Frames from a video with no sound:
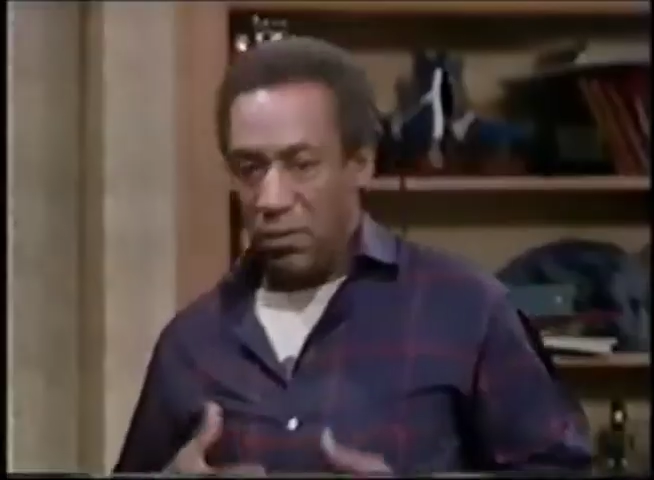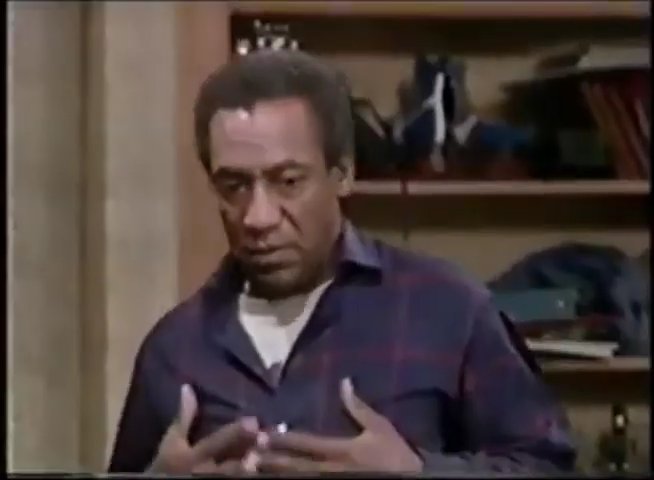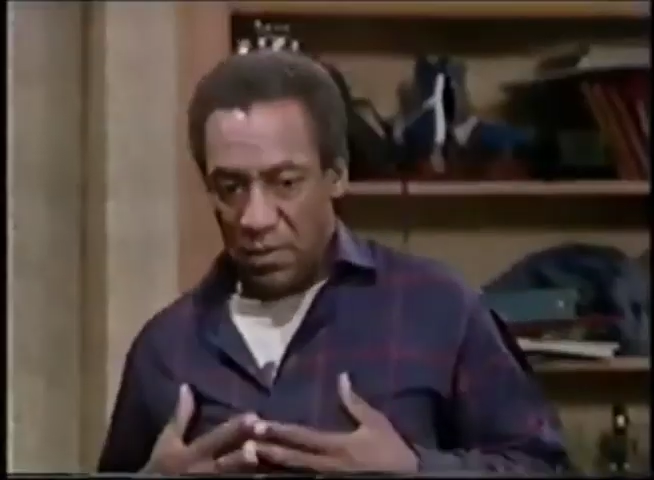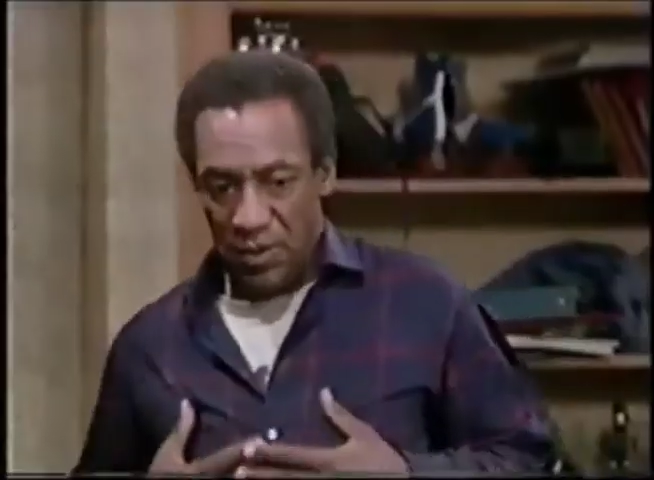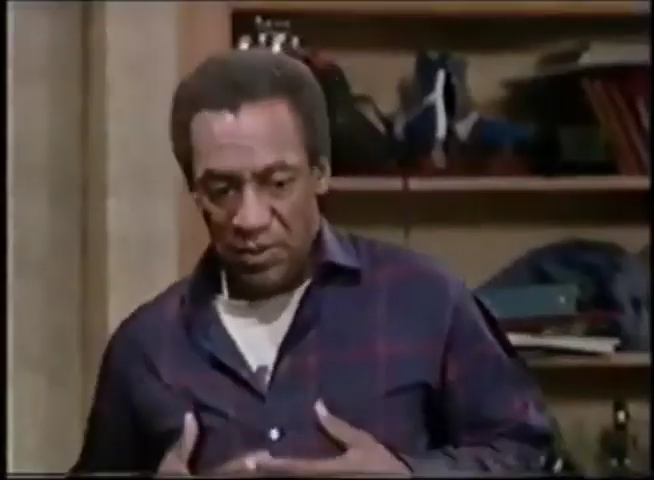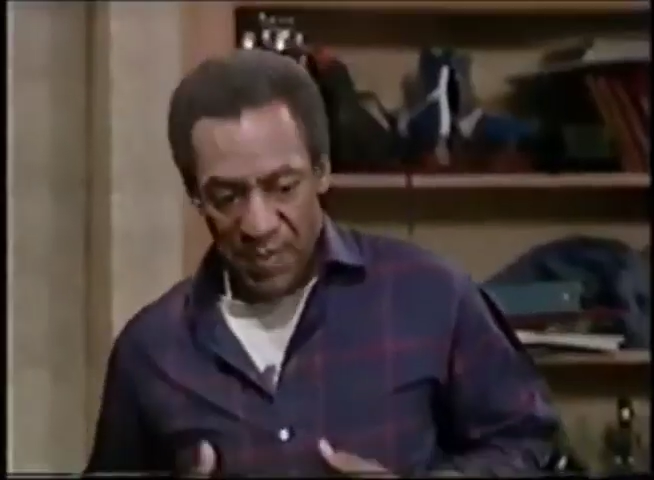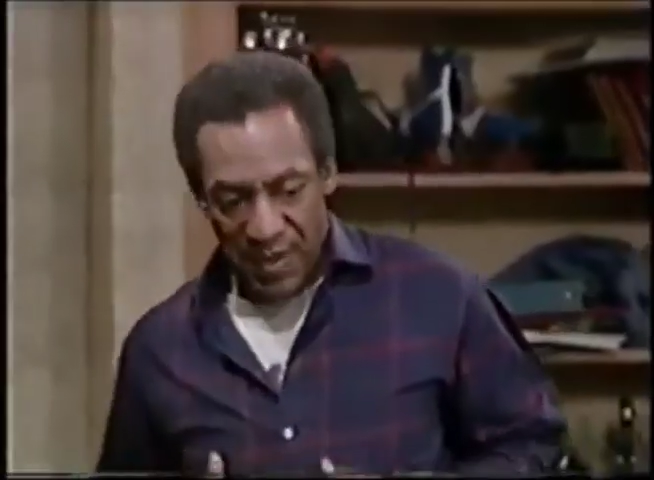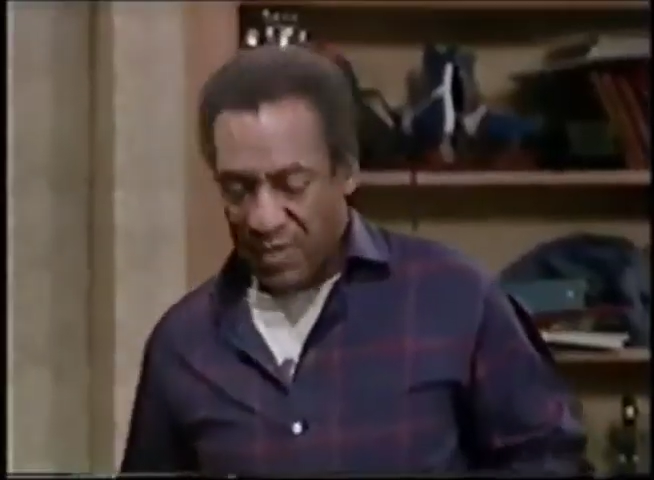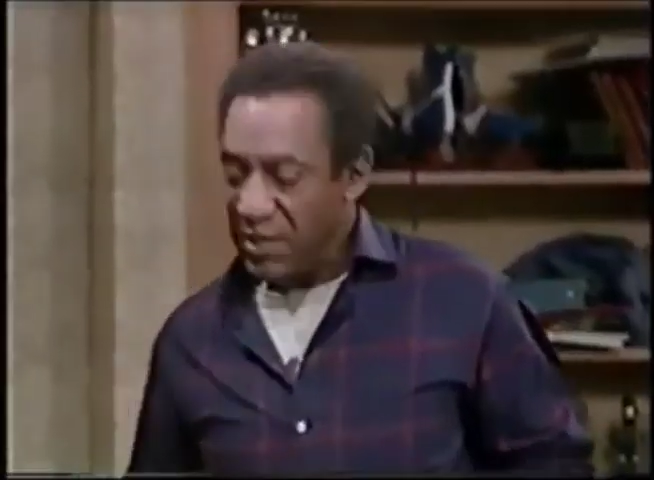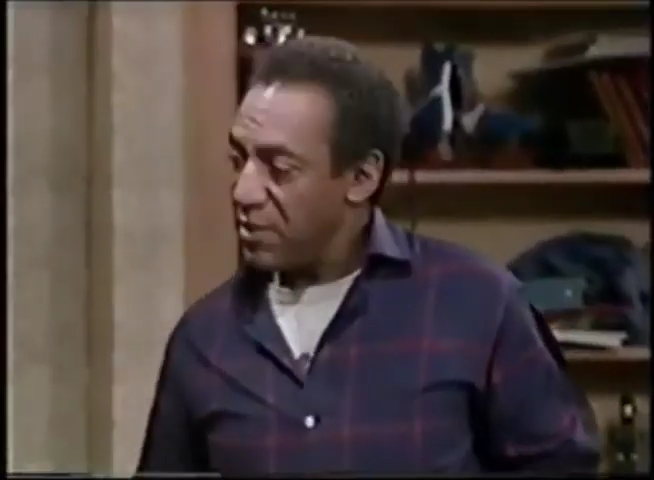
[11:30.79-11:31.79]
Are you
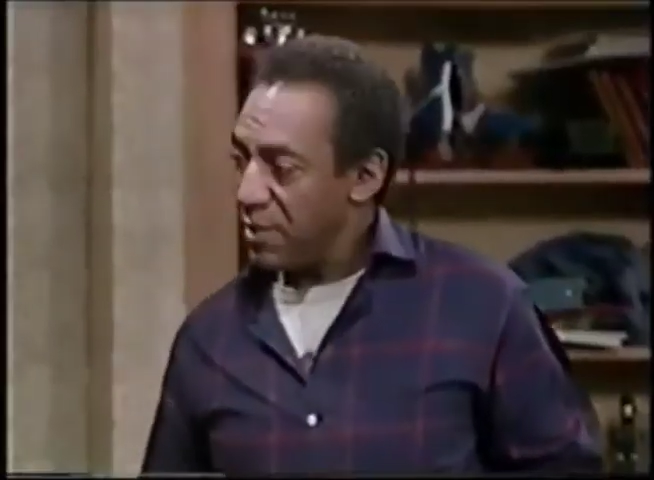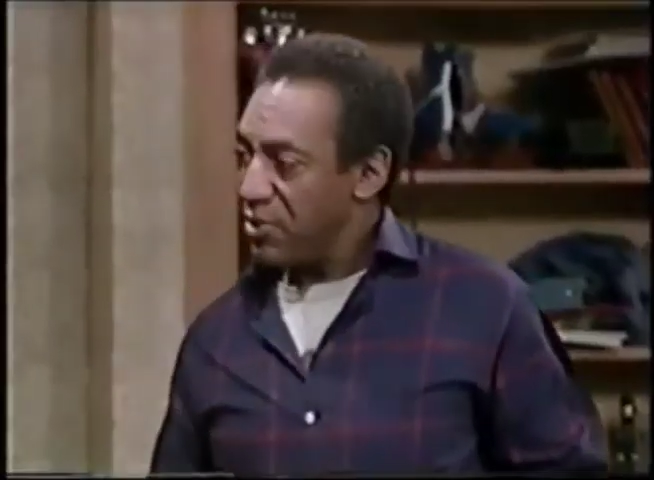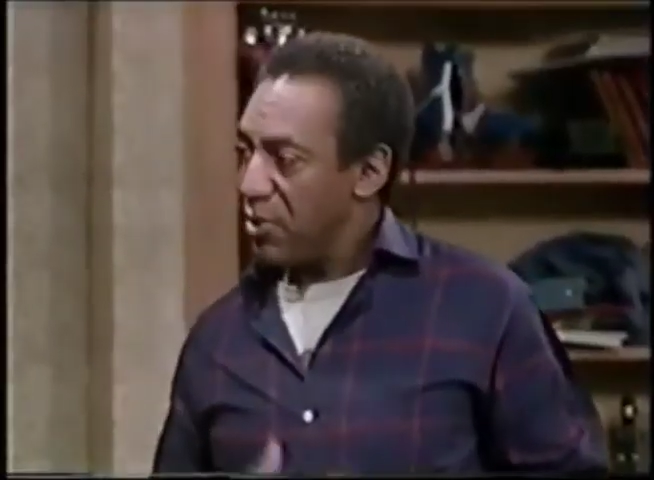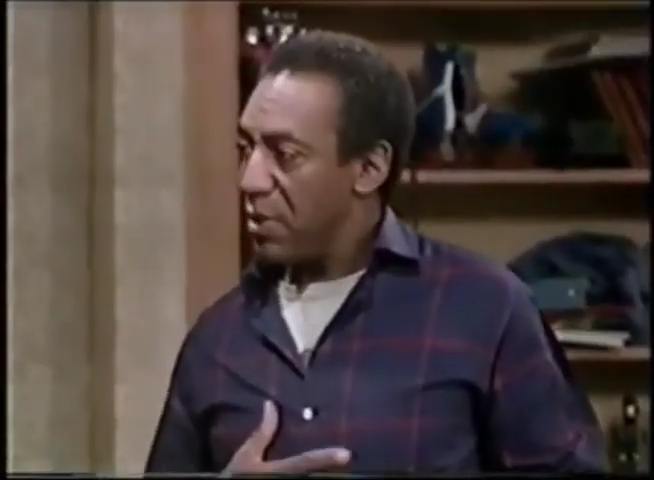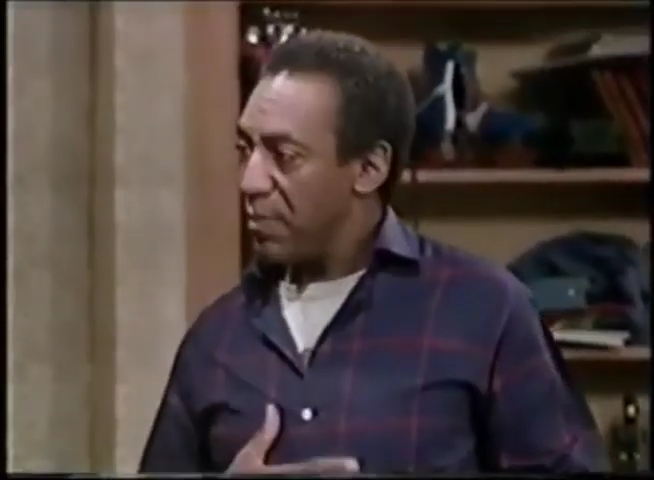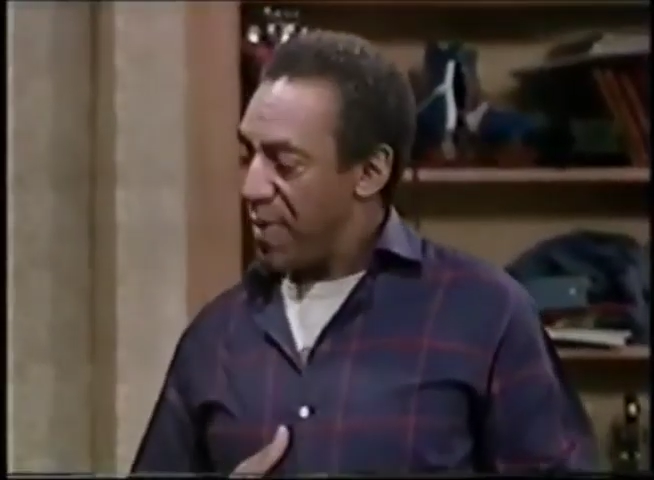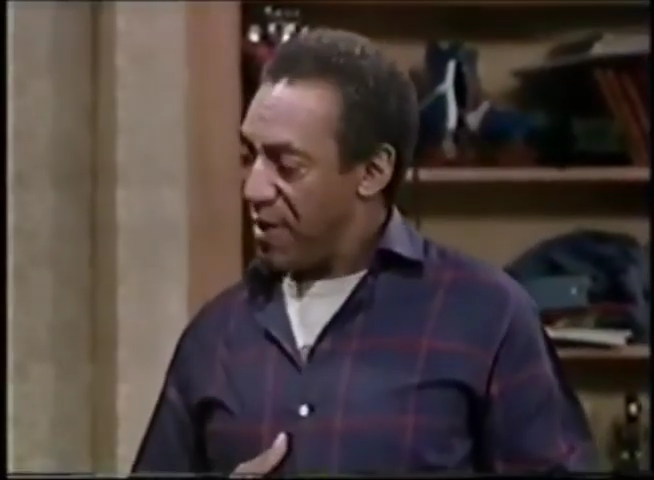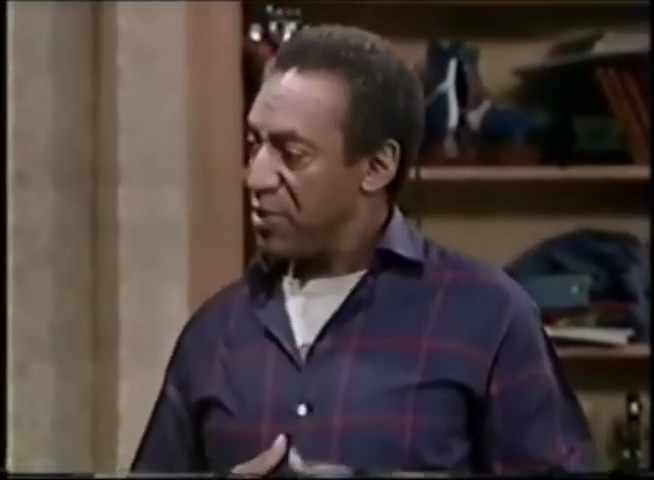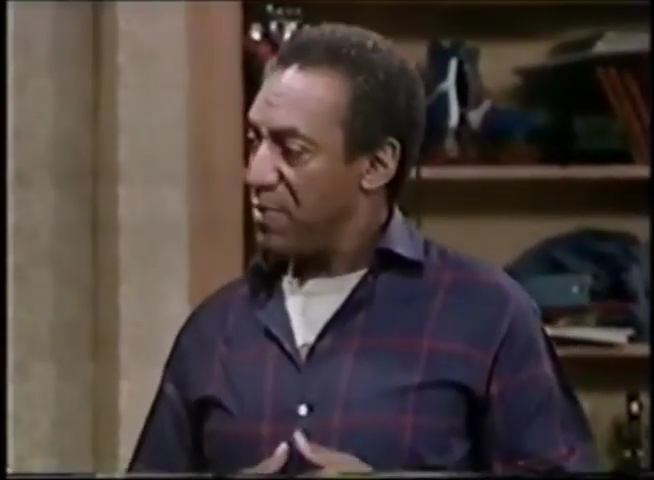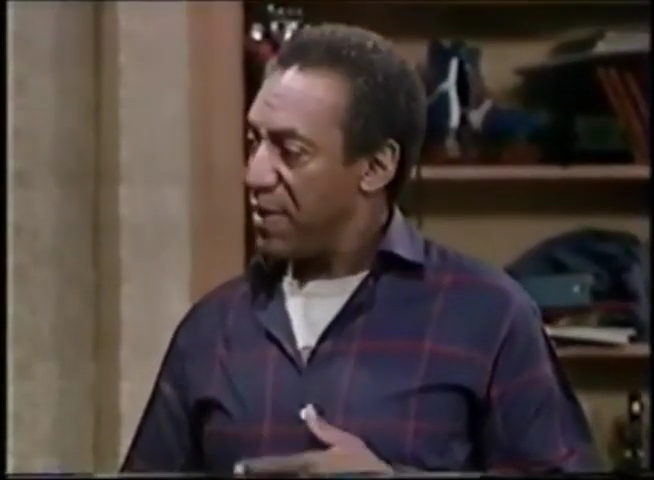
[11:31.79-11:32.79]
expecting some sort of
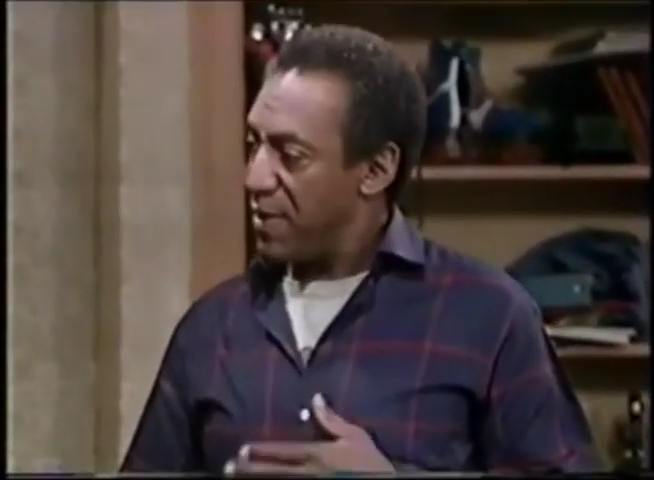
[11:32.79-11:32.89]
punishment?